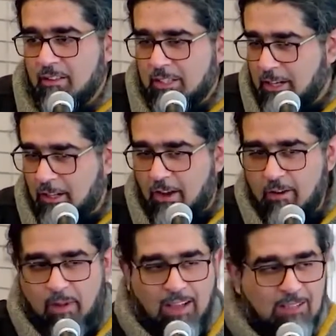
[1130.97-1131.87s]
Then Allah
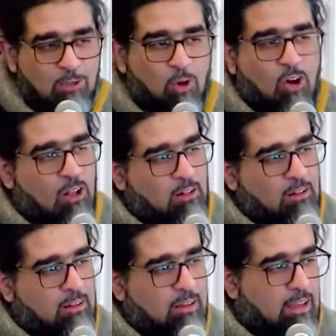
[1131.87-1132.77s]
reminds you
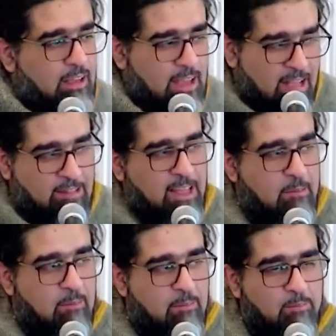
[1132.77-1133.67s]
all and
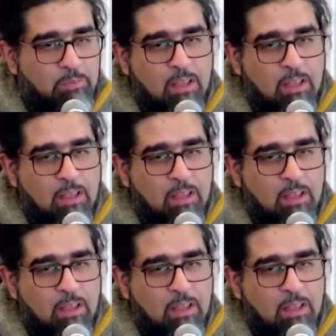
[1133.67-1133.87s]
them,